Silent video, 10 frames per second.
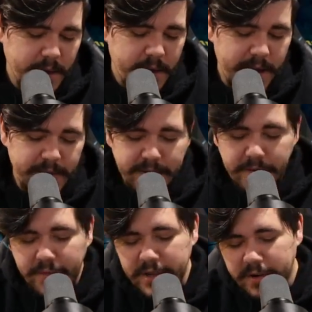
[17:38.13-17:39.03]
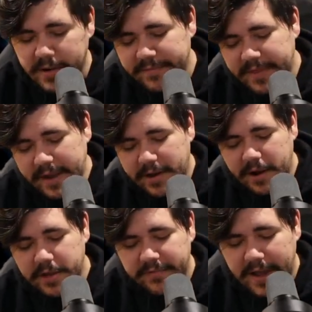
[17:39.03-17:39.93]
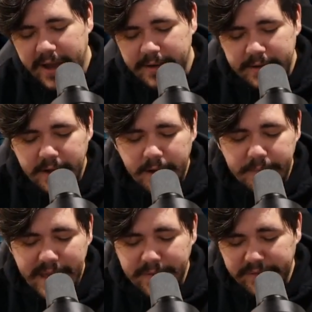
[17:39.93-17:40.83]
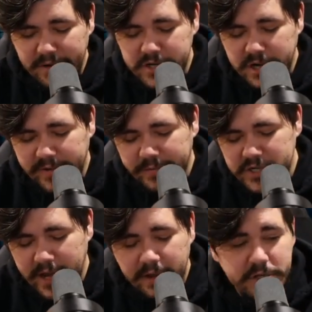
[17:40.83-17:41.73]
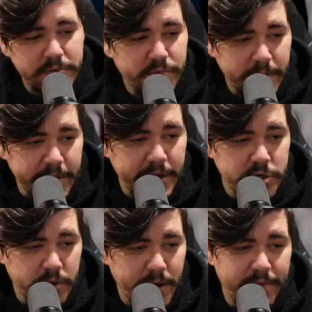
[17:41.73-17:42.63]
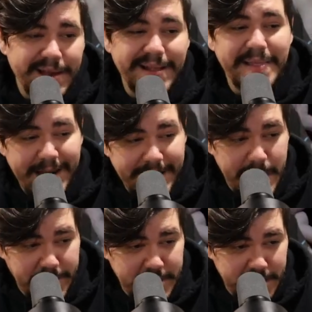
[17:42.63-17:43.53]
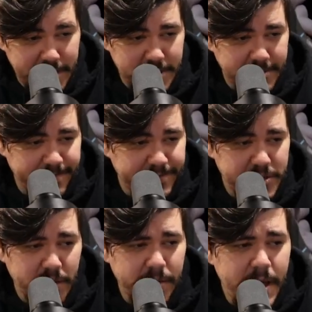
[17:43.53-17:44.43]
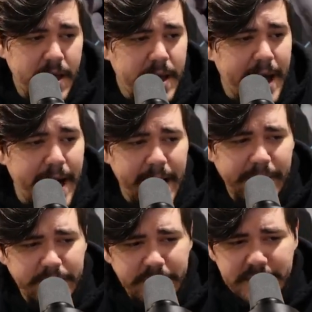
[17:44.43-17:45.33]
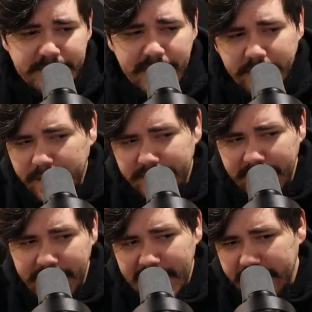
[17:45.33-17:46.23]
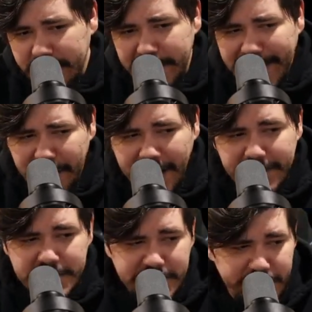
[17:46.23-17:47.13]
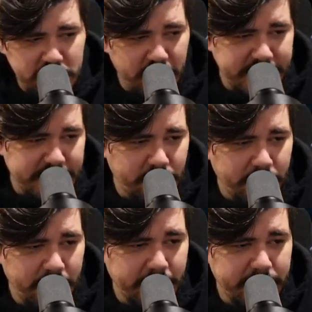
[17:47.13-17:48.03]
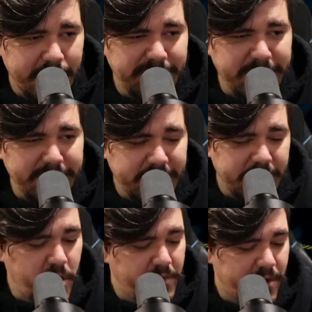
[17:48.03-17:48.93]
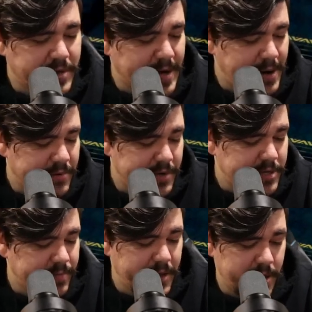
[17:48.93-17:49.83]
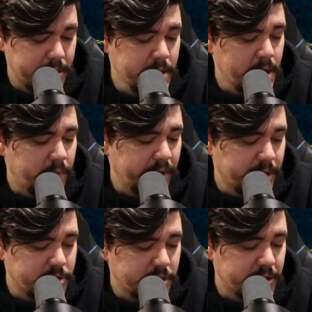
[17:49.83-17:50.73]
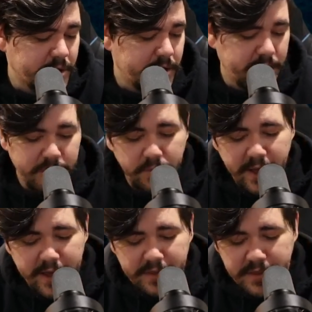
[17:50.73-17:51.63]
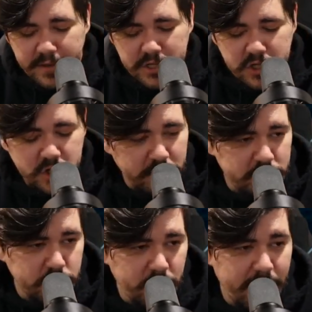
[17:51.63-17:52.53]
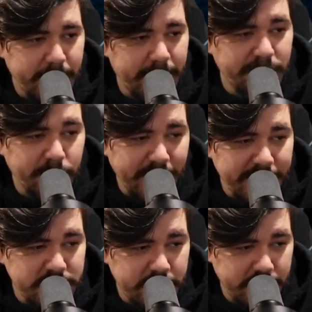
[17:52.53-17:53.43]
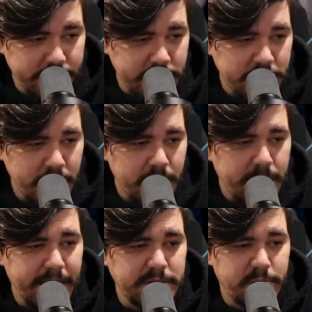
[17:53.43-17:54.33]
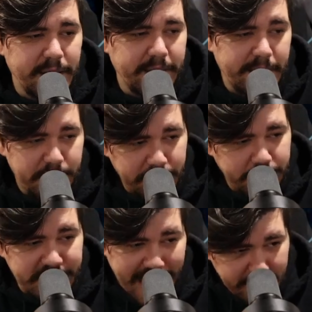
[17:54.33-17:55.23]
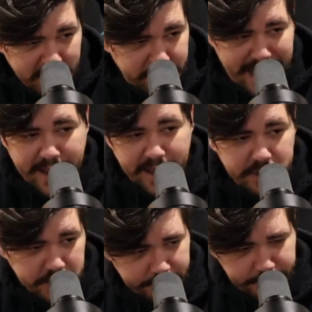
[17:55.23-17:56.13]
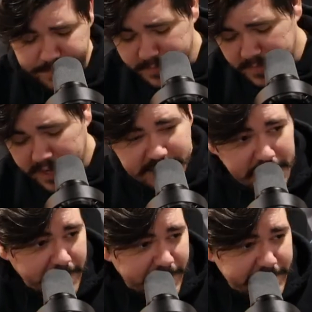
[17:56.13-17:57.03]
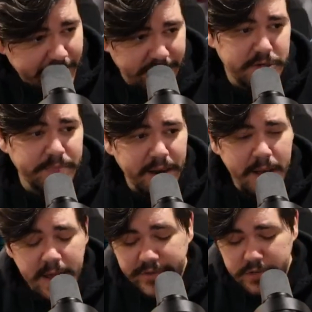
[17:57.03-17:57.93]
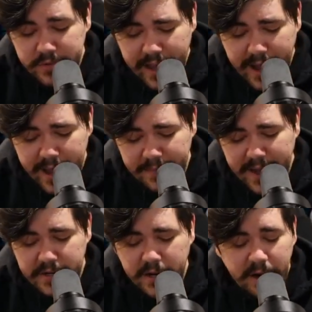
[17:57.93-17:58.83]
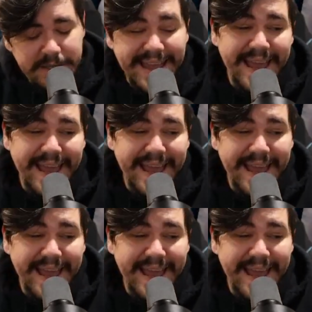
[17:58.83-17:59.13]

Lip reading: And then when you don't have that card, you've got a baby version of it, which I also really enjoy. I'm playing a lot of copies of this. So you'll notice I'm not really playing any of the powerhouses that we saw in set 1. I've pivoted over entirely to being Wind Archer Cookie with Sugar Swan and Wind Gems as my like damage package. And it's not a lot of damage, but these are really high impact cards.